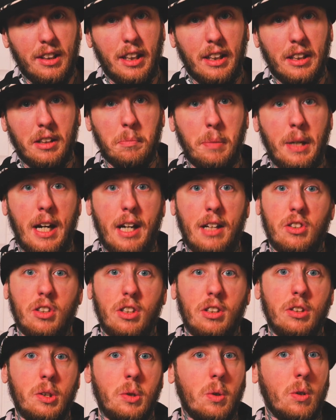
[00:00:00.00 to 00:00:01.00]
like a
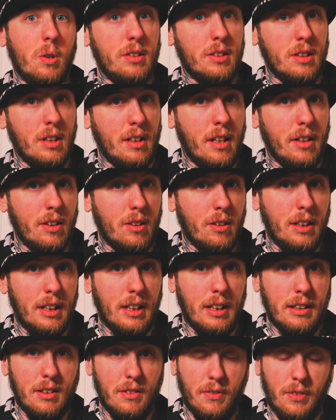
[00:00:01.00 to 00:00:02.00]
passion towards another
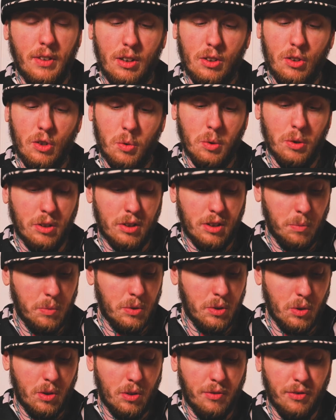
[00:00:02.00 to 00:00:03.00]
individual, some
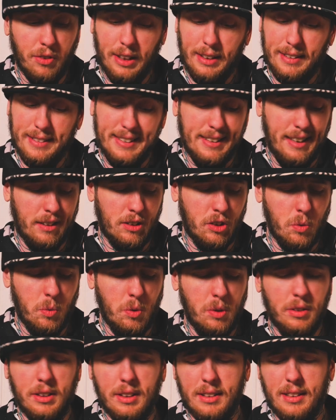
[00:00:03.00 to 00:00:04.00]
sort of like
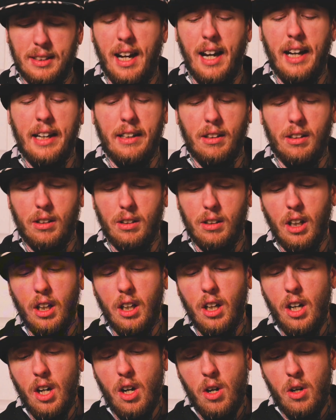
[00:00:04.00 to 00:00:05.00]
sexual desire,
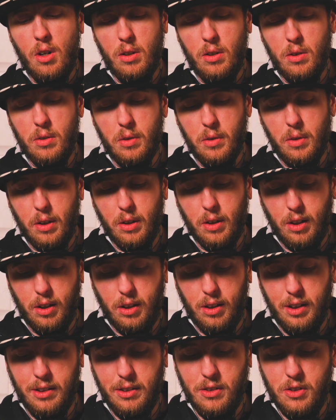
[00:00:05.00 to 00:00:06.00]

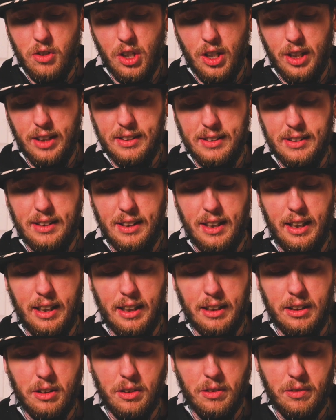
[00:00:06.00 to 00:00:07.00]
or just like,